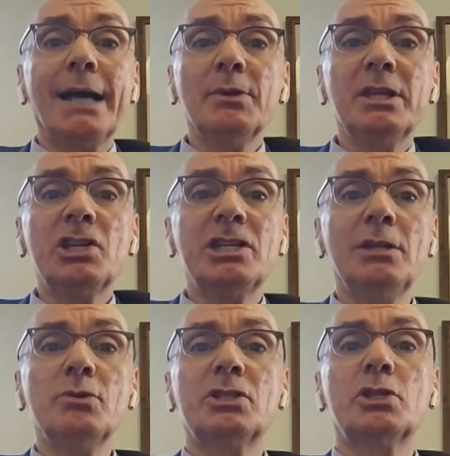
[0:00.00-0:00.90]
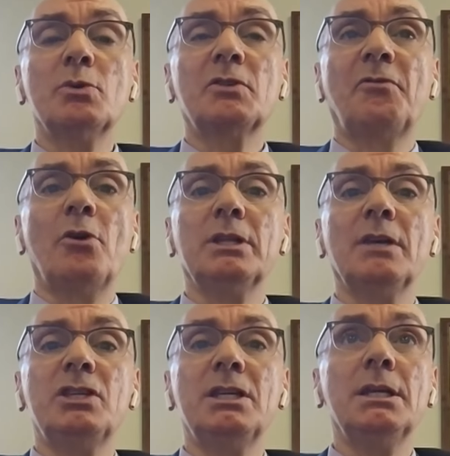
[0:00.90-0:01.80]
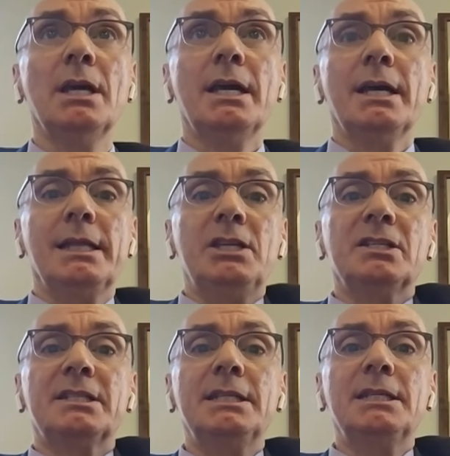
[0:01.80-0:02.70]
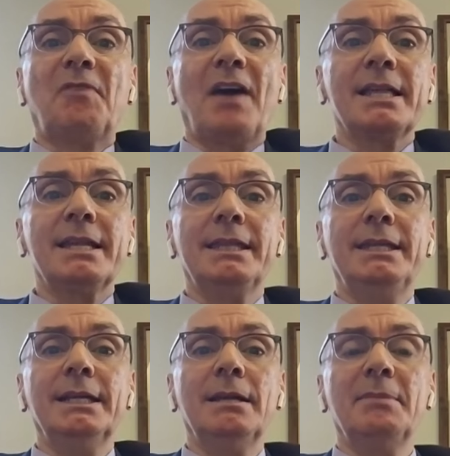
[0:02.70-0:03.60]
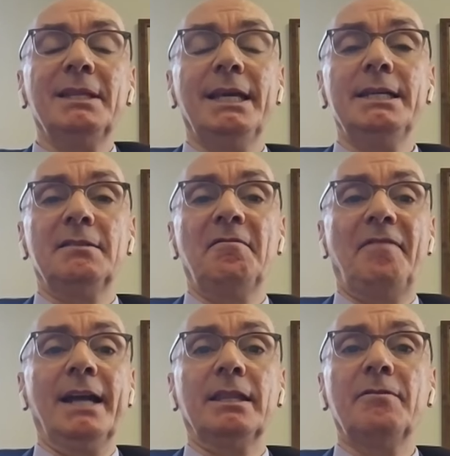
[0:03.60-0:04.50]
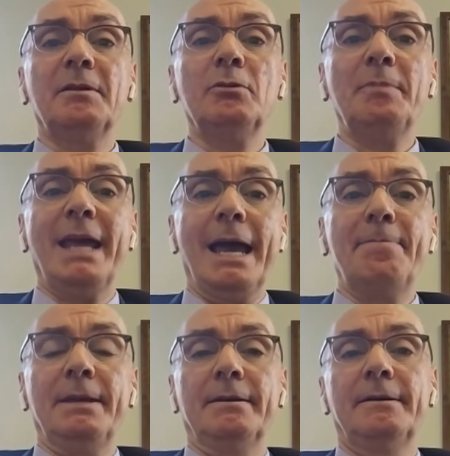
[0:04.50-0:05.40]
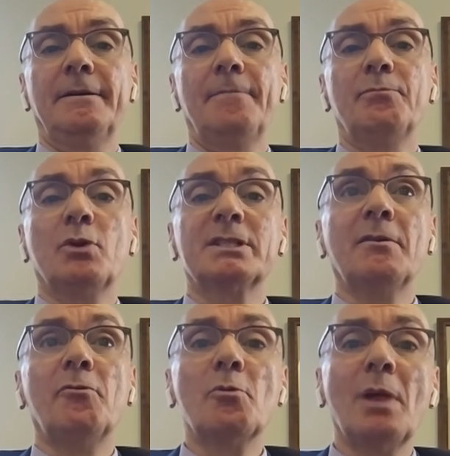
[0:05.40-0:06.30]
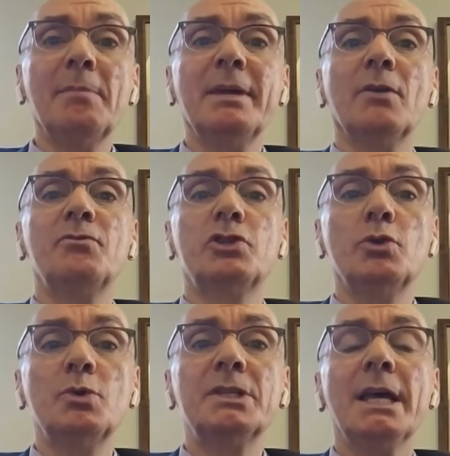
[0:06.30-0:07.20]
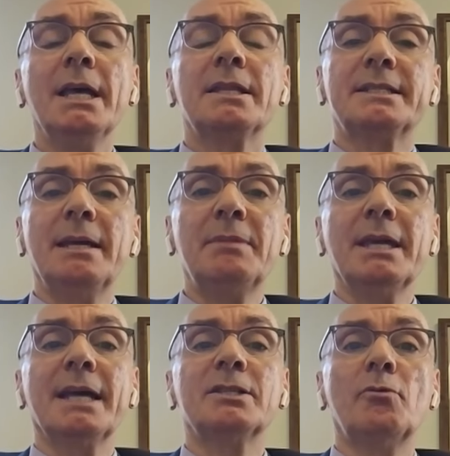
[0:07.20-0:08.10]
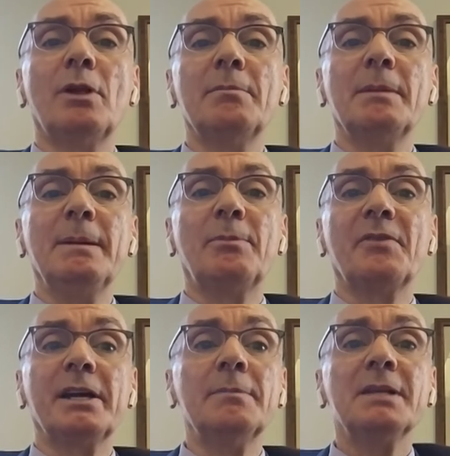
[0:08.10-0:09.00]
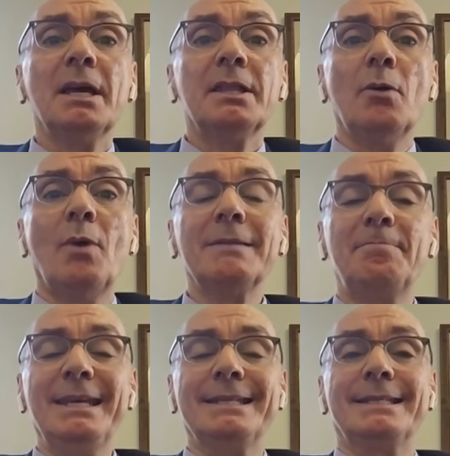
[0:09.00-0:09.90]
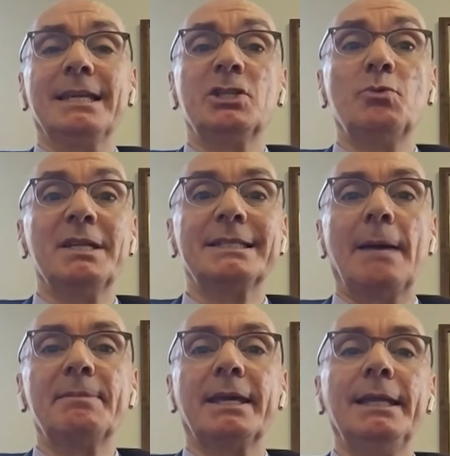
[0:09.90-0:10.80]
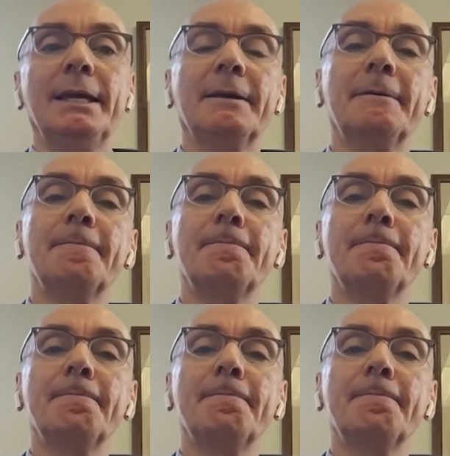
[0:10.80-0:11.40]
I don't think she loses Jewish vote if she reaches ceasefire and a deal in the Middle East. In fact, everybody would be happy, because the overwhelming of Jews, the same thing as overwhelming people of Arabs, they want peace. They just want to stop the killing.